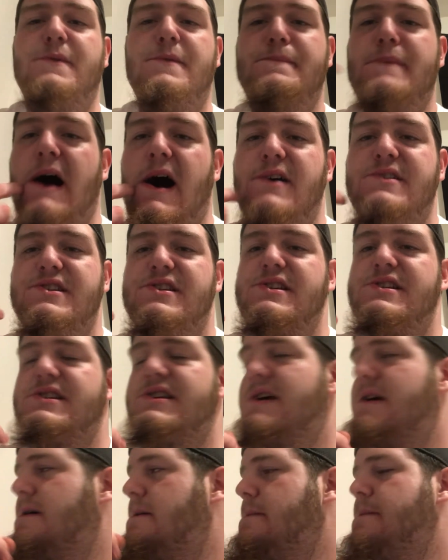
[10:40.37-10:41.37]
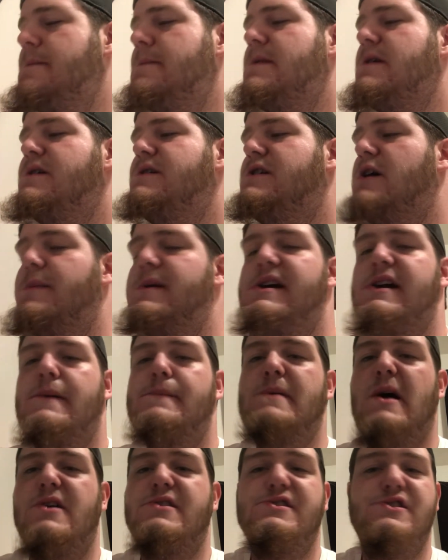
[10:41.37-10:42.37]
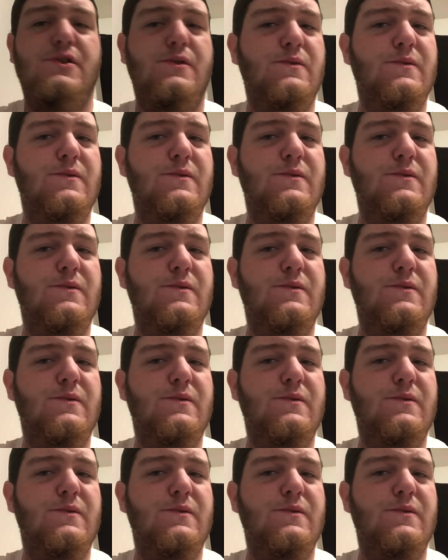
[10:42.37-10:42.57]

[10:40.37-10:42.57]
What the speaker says: With pouches, Copenhagen pouches are